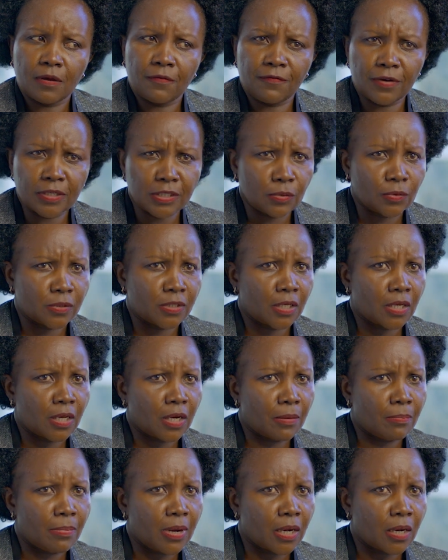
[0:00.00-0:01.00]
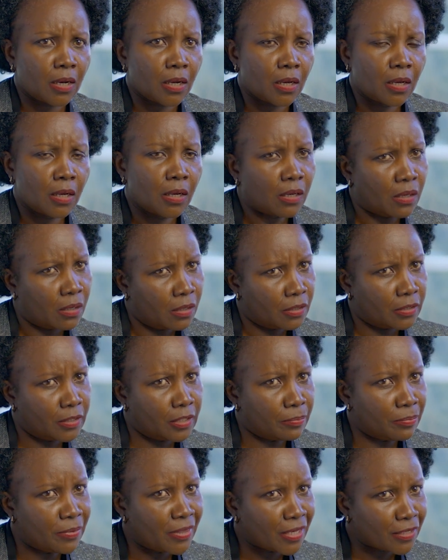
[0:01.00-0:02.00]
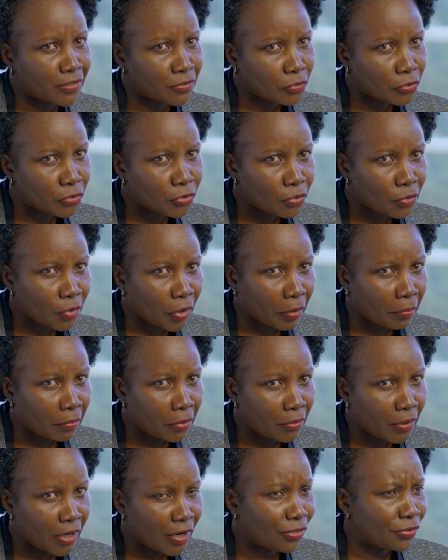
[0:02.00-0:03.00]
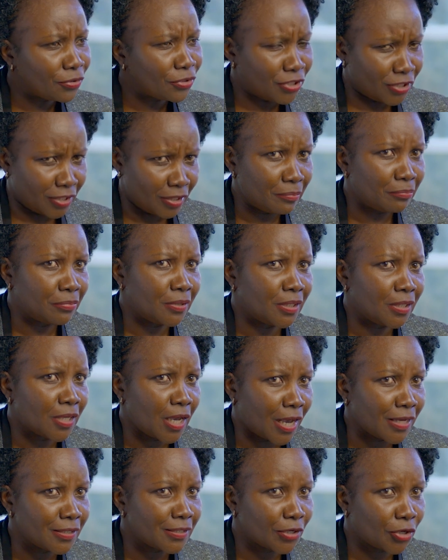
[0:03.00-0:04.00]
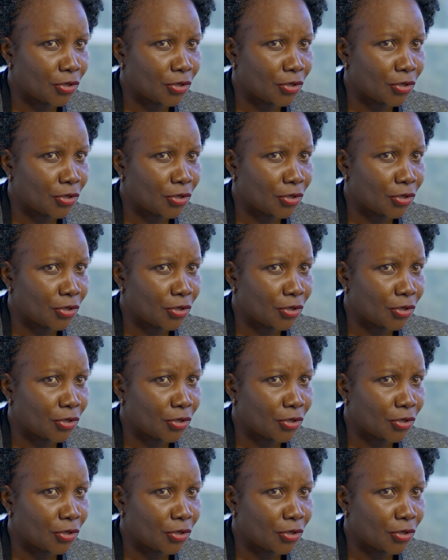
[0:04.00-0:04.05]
First, I was taken aback. TB that is not curable? I thought TB has a